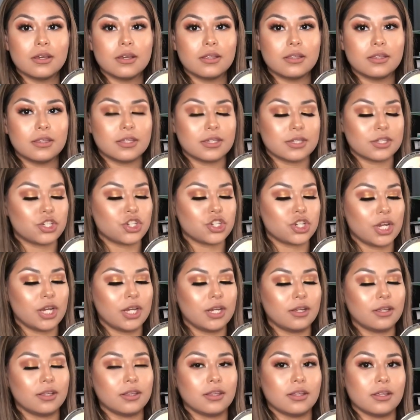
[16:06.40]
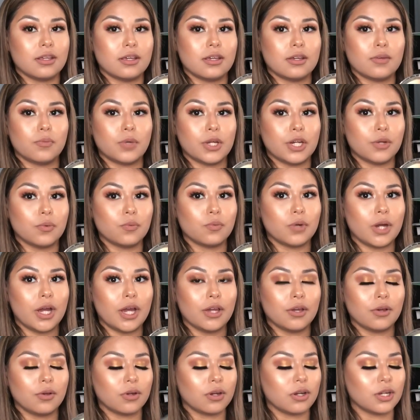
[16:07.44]
this shade in the Wet n
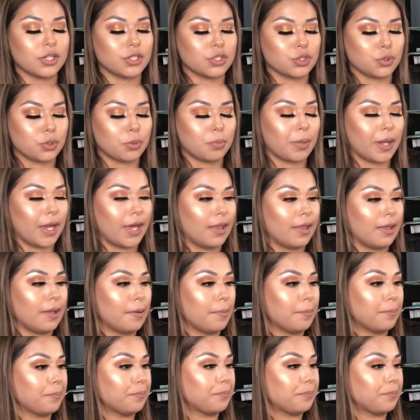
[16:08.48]
Wild contour palette.